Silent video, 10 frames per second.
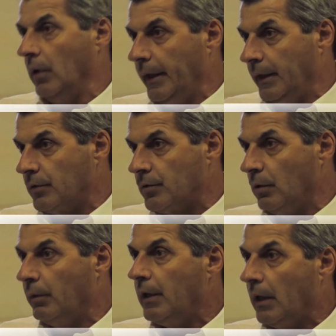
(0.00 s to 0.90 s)
lighting, so
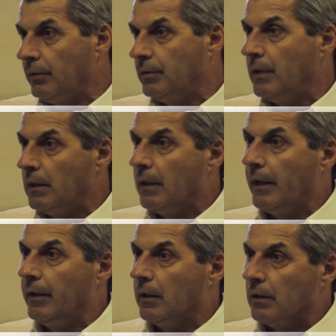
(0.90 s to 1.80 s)
we had to take
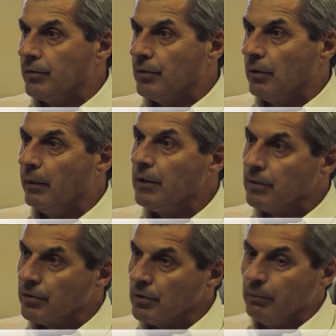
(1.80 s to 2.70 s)
that into
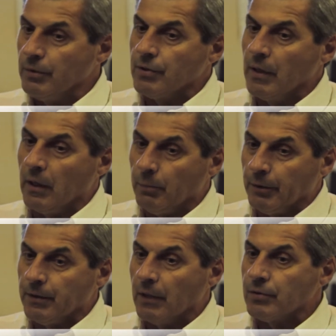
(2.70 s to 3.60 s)
consideration. So we set up
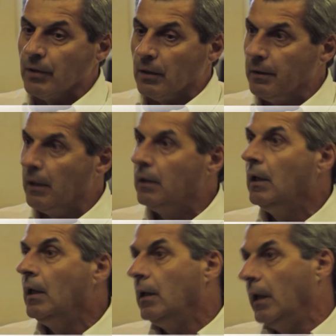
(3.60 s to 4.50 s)
a test area
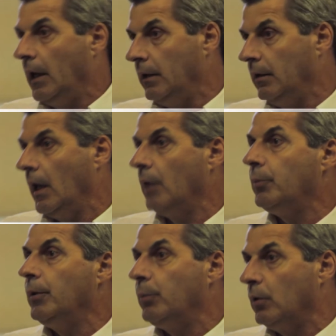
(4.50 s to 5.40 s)
and had
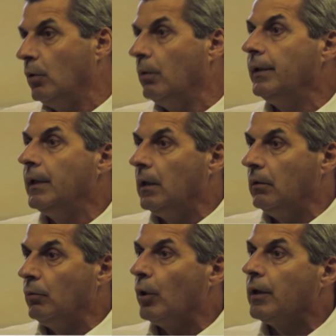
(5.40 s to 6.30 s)
people go in
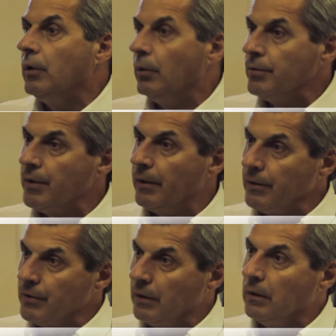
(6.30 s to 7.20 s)
and work in those
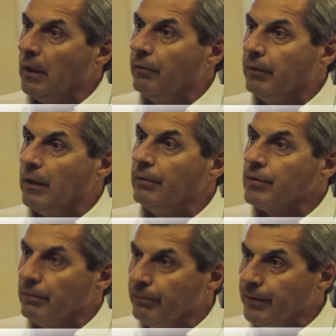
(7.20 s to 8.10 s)
areas and give
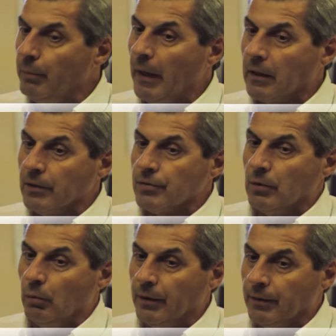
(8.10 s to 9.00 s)
us some feedback as
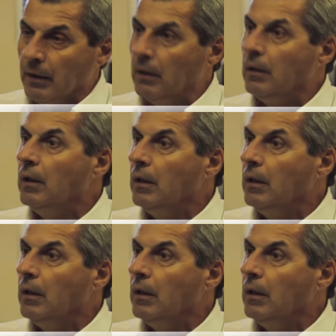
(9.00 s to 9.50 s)
to what they